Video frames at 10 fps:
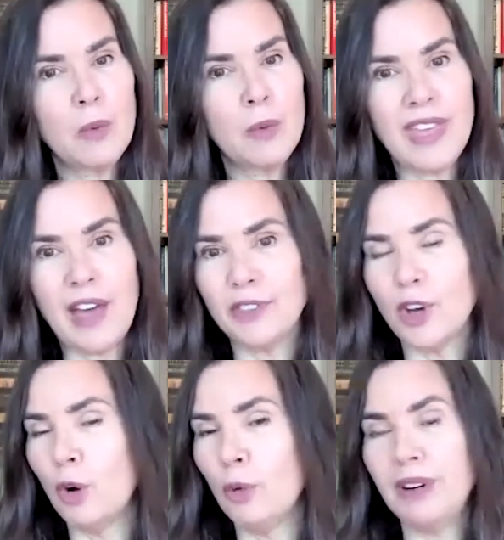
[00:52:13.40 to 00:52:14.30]
without
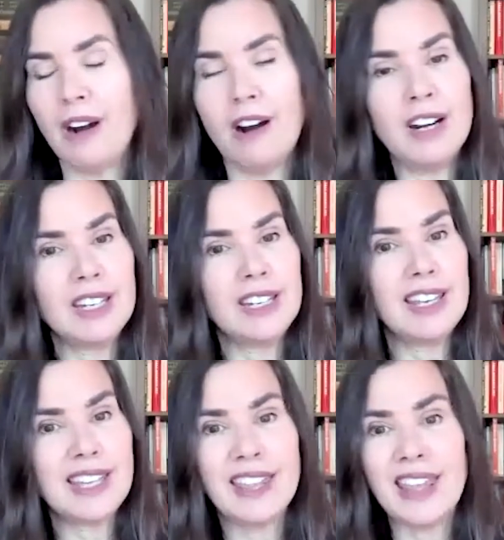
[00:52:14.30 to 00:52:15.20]
the
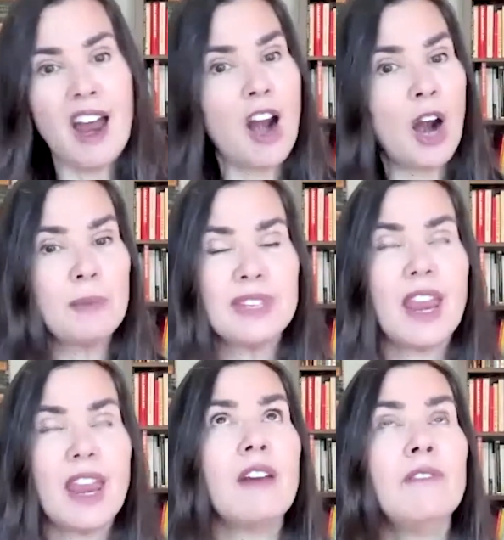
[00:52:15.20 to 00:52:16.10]
open-heartedness, and that harms
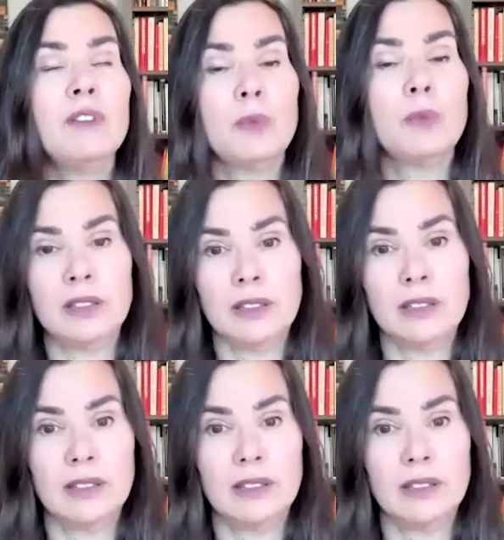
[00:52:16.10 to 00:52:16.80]
everyone.